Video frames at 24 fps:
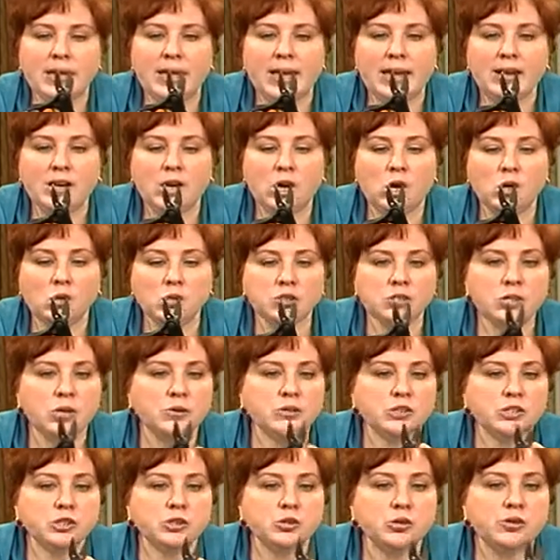And also
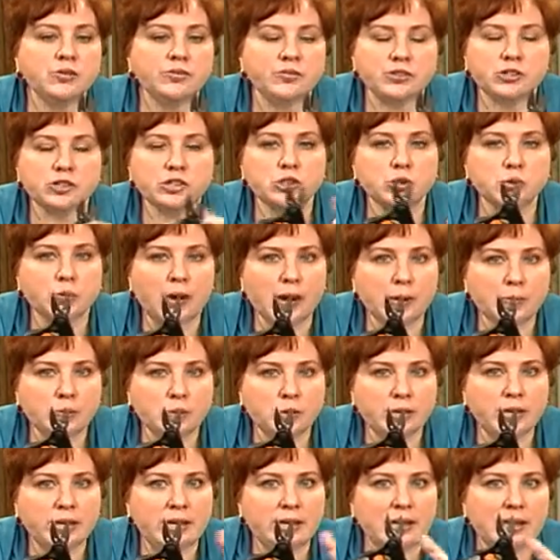it's good for
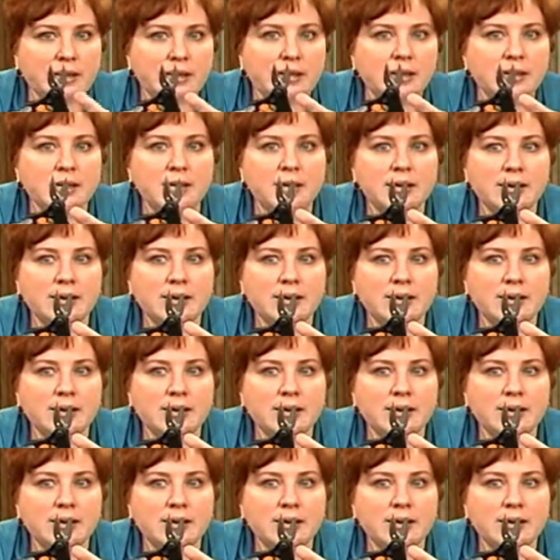scrapbooking,